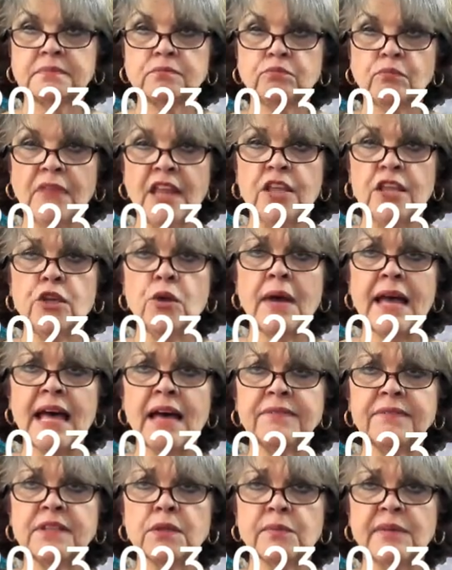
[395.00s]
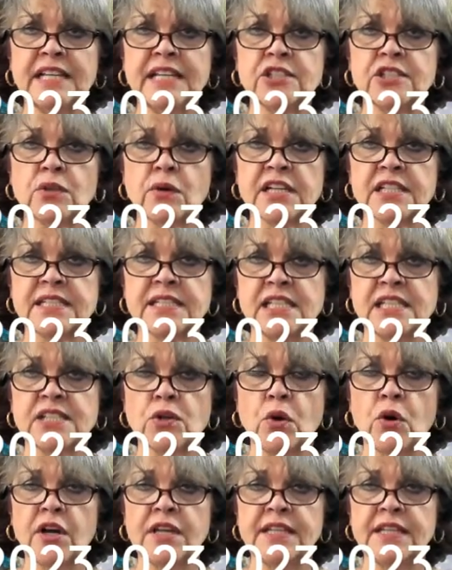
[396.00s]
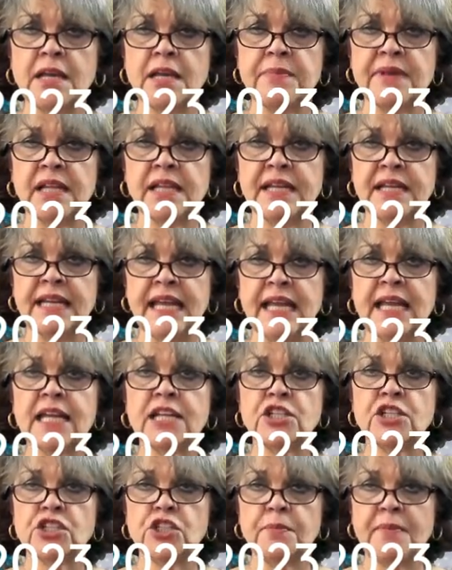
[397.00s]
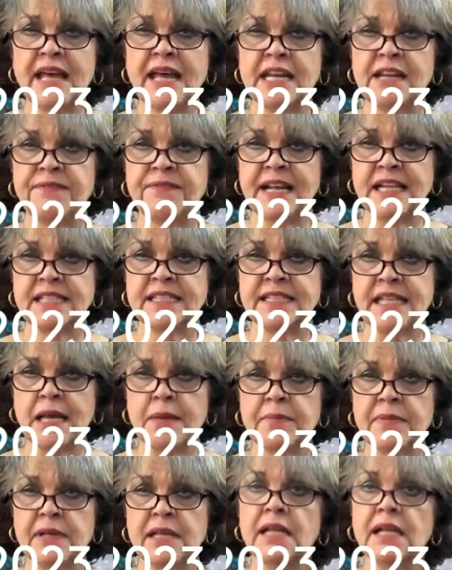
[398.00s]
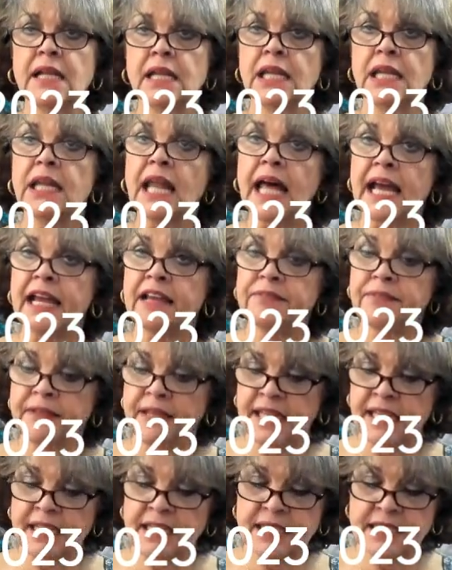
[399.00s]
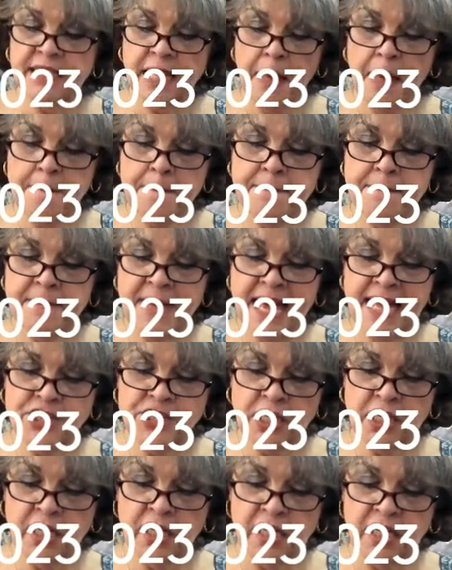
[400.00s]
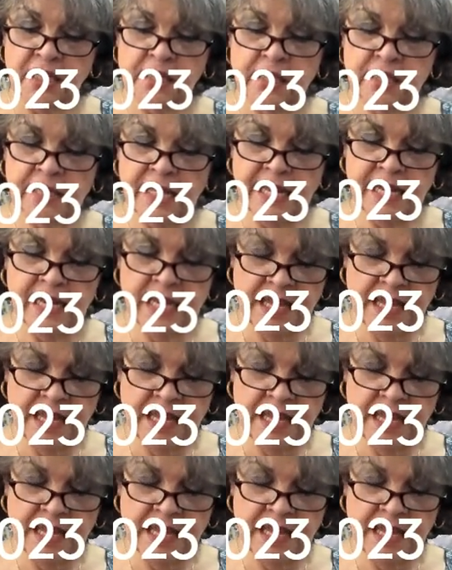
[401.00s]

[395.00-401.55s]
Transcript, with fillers: you have the resources or the ability to manifest them. Life is magical. I love